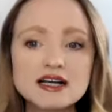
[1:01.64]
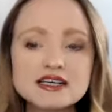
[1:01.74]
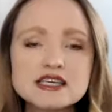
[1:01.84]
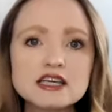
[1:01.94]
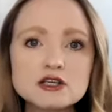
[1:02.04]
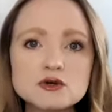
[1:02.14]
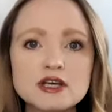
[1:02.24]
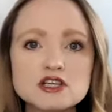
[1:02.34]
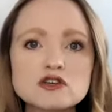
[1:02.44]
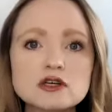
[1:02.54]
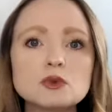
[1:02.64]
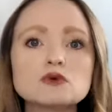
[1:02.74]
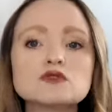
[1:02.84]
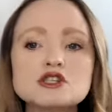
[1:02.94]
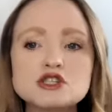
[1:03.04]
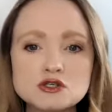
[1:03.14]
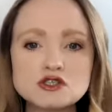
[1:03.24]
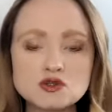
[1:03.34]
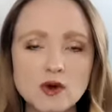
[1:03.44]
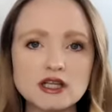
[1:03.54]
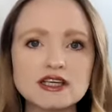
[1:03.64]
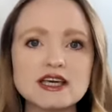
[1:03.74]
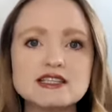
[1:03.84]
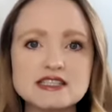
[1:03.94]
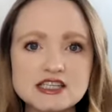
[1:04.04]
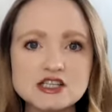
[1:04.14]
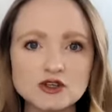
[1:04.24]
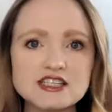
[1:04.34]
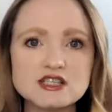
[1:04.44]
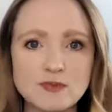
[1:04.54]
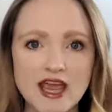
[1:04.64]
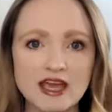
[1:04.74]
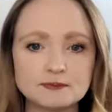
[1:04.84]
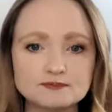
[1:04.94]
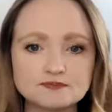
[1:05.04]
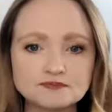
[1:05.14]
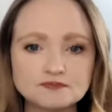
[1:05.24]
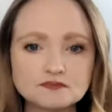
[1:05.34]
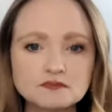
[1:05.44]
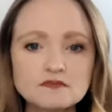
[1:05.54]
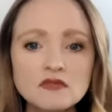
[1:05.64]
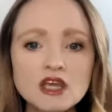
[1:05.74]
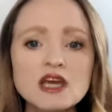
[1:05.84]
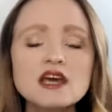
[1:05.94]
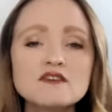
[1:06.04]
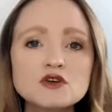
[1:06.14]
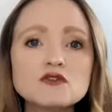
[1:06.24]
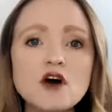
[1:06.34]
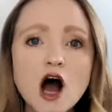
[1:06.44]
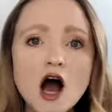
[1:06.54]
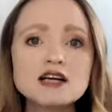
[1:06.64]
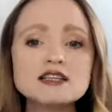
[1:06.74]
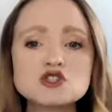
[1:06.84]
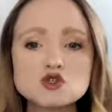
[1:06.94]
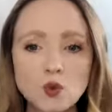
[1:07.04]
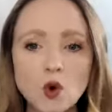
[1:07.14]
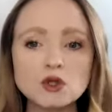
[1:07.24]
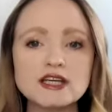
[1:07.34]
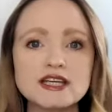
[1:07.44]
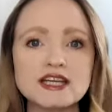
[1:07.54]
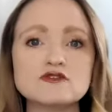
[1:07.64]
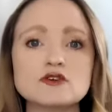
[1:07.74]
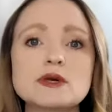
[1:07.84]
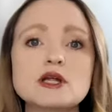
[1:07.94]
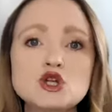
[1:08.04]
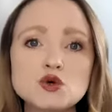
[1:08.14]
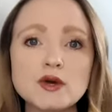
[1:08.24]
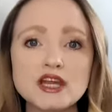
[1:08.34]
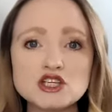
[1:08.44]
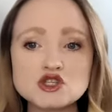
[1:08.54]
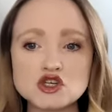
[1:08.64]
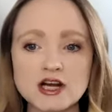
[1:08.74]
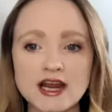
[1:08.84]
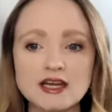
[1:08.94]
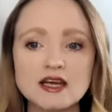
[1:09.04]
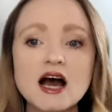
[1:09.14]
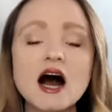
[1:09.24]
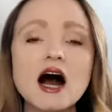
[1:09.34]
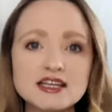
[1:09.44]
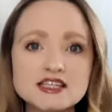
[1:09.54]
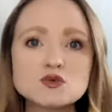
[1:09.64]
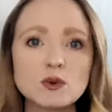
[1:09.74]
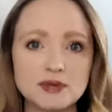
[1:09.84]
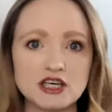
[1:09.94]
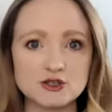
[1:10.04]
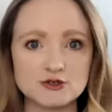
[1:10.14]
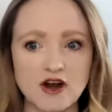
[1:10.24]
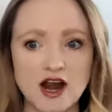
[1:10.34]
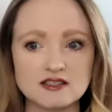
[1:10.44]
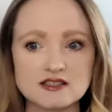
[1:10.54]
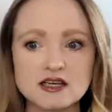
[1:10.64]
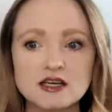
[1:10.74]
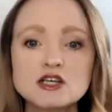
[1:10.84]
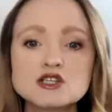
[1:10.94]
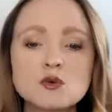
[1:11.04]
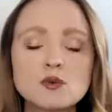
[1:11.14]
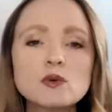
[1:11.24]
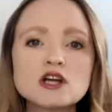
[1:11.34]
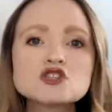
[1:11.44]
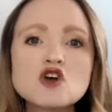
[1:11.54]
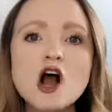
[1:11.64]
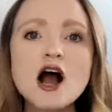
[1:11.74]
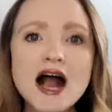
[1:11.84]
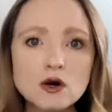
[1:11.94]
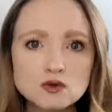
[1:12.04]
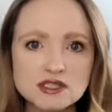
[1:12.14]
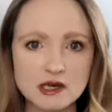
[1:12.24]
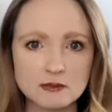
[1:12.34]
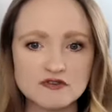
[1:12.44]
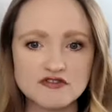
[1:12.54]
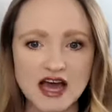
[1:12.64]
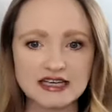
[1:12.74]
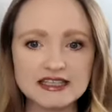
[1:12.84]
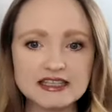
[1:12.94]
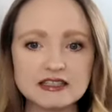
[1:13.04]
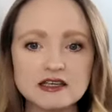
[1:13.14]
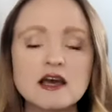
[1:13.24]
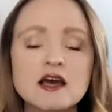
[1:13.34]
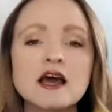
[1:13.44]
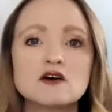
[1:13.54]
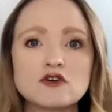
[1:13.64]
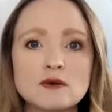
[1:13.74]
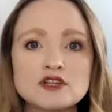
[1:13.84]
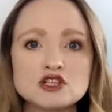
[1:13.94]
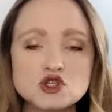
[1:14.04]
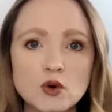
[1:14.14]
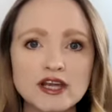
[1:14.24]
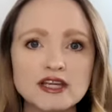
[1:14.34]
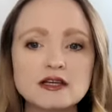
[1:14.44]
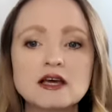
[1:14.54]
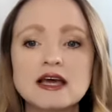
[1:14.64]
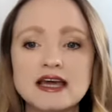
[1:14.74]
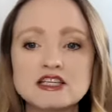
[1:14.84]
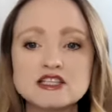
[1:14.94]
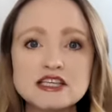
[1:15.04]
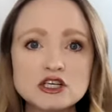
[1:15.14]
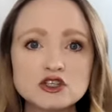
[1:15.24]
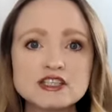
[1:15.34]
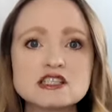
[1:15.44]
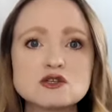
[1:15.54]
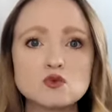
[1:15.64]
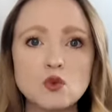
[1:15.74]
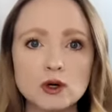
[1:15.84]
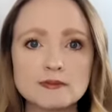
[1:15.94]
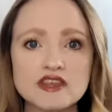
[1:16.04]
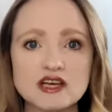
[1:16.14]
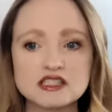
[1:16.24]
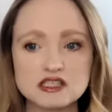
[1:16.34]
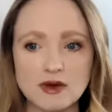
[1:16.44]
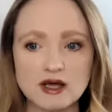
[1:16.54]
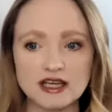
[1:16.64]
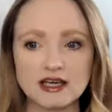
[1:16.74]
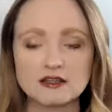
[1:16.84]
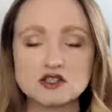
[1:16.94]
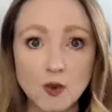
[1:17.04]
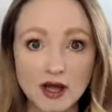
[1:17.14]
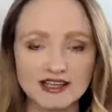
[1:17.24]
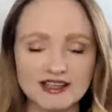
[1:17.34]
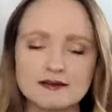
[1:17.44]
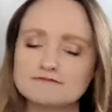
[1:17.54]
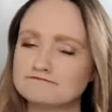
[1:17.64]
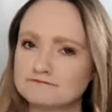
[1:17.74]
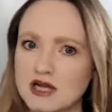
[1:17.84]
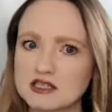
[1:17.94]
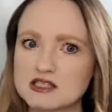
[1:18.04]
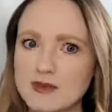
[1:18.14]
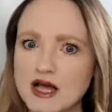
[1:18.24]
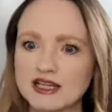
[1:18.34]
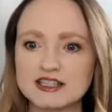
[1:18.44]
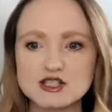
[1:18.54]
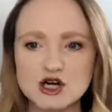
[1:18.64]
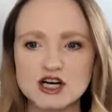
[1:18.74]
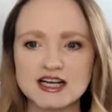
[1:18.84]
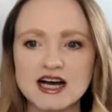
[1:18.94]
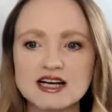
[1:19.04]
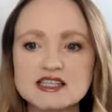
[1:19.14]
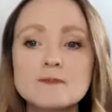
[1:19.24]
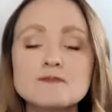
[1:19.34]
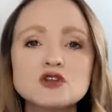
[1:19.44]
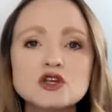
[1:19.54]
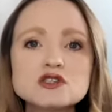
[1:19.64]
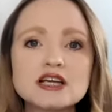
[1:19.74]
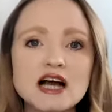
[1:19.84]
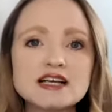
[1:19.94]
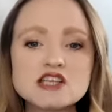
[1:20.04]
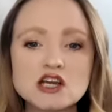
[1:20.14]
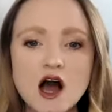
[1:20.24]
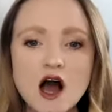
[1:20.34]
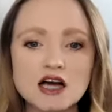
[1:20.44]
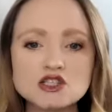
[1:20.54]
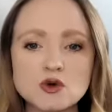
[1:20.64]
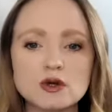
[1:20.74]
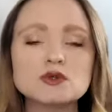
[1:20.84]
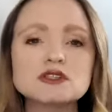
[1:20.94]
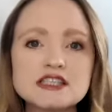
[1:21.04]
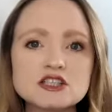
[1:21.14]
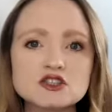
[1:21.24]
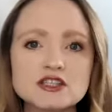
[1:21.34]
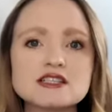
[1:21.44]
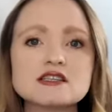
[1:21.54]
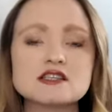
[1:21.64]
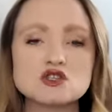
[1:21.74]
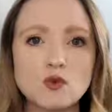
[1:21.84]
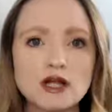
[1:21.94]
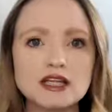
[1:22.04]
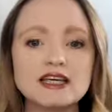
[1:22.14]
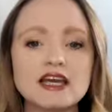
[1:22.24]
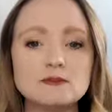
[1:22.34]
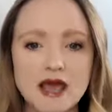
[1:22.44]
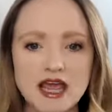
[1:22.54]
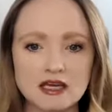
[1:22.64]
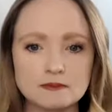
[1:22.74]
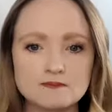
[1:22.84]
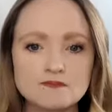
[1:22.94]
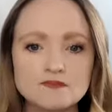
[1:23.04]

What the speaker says: Icing a new injury will reduce swelling and decrease pain. If you have a hot and swollen knee from a new injury, ice will be your friend. So we want to draw out some of that heat from the joint and decrease the warmth and swelling, not smelling, sorry guys. Using ice on a hot joint will decrease the swelling and pain.